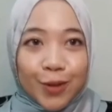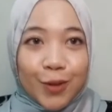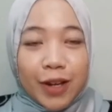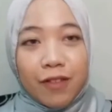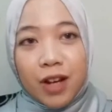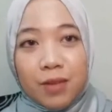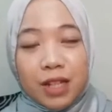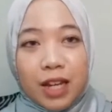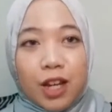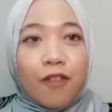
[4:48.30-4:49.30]
So, we have
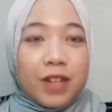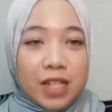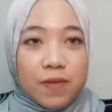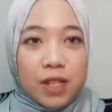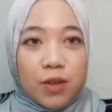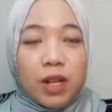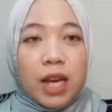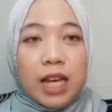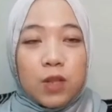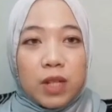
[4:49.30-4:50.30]
come to the end of this video
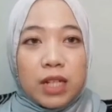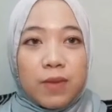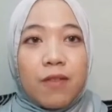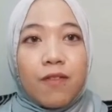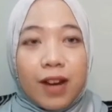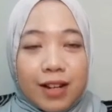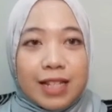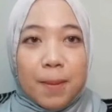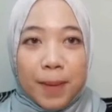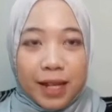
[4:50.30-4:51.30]
as we learned about
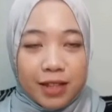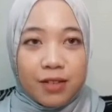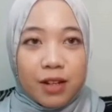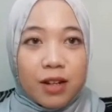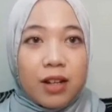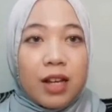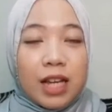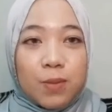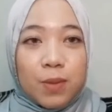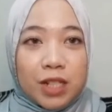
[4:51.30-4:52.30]
virus and bacteria,
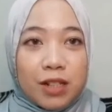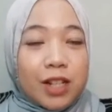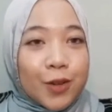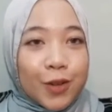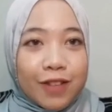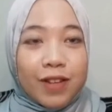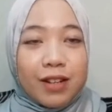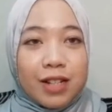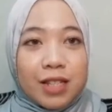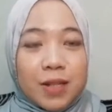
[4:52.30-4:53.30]
especially
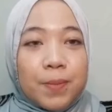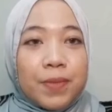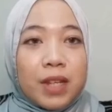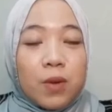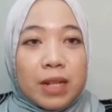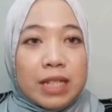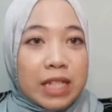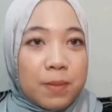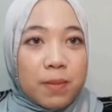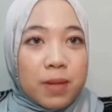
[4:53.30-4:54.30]
coronavirus. You
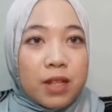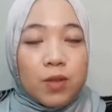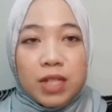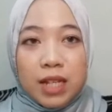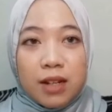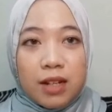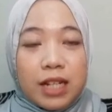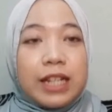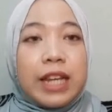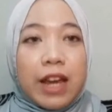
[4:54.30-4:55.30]
must keep in mind to stay
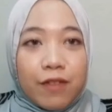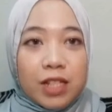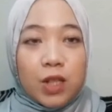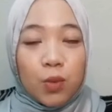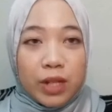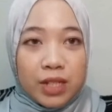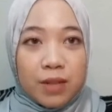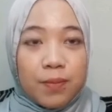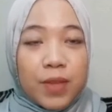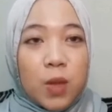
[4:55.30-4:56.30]
alert in every
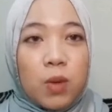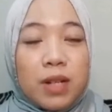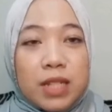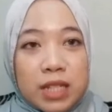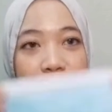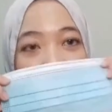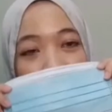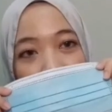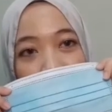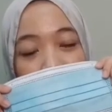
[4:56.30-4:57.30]
situation. You must
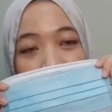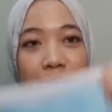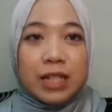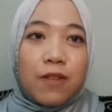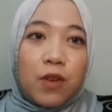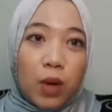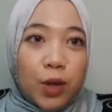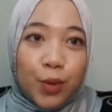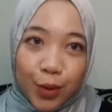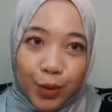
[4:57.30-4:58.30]
wear your mask
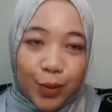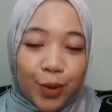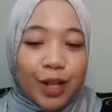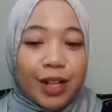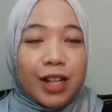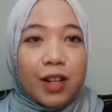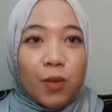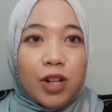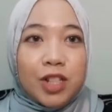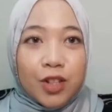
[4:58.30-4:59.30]
everywhere you go,
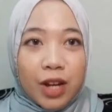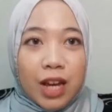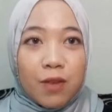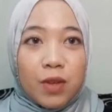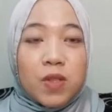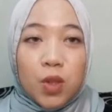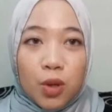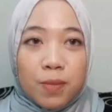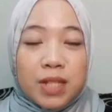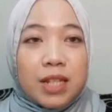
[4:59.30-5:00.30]
wash your hands with
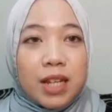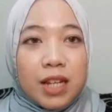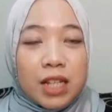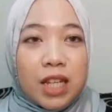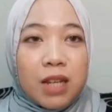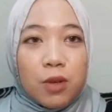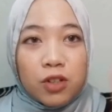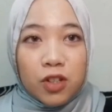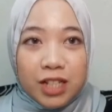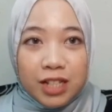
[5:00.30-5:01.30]
soaps,
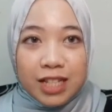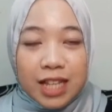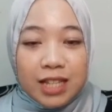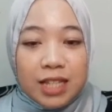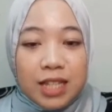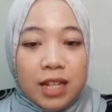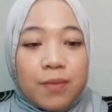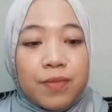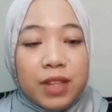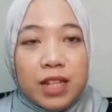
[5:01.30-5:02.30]
keep your social
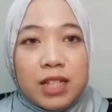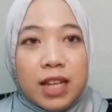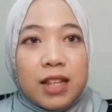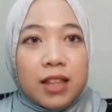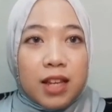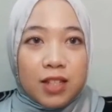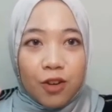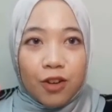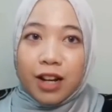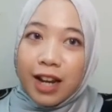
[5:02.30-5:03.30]
distancing,
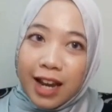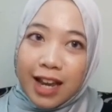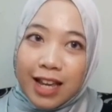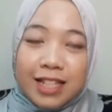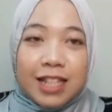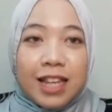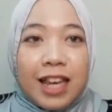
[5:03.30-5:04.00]
sanitize your hands,